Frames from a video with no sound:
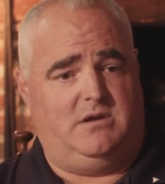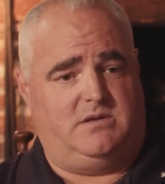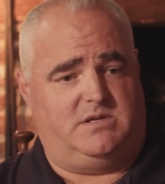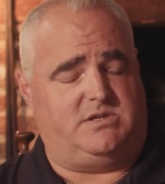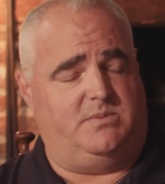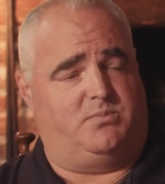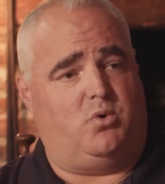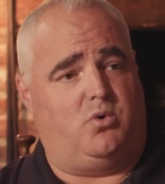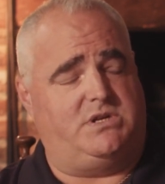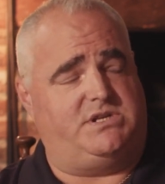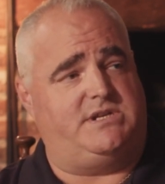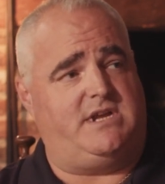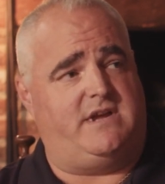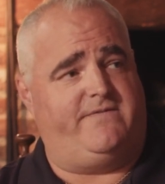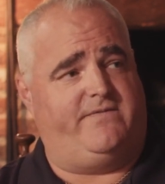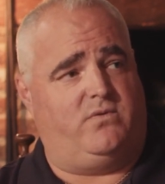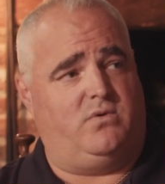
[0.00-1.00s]
support
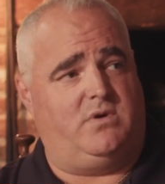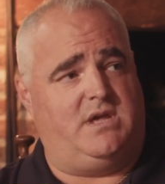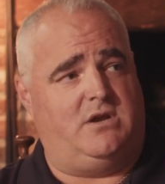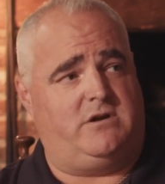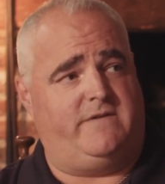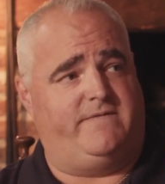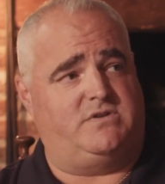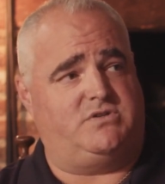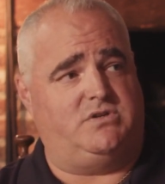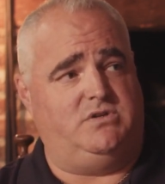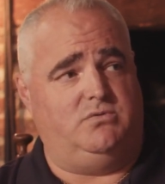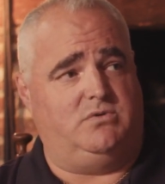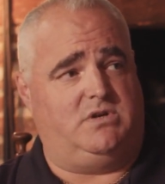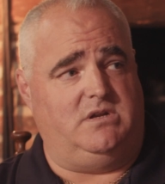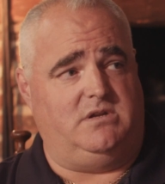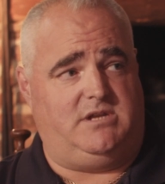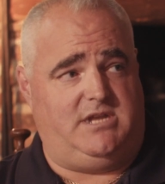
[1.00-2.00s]
staff for that officer,
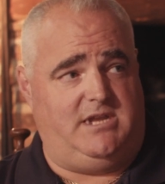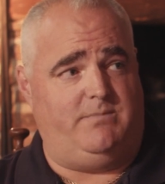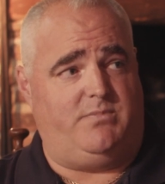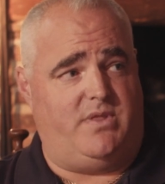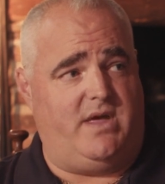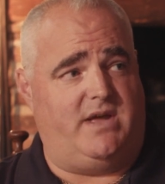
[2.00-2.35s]
you can keep